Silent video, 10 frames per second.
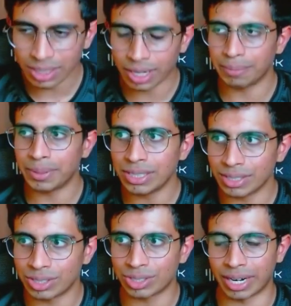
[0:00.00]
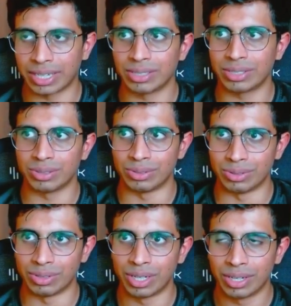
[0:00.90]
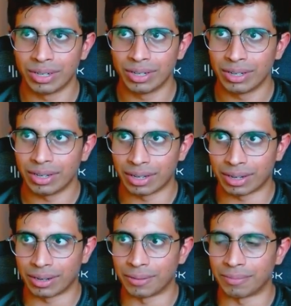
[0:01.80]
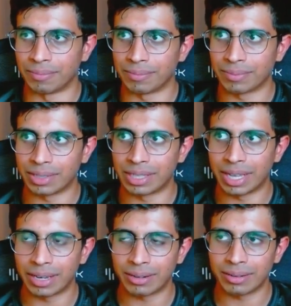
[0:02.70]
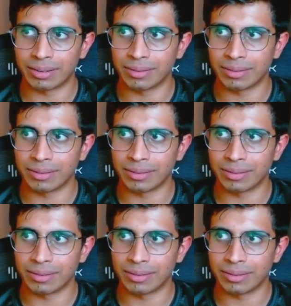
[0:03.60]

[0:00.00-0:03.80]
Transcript: companies are trying to um, get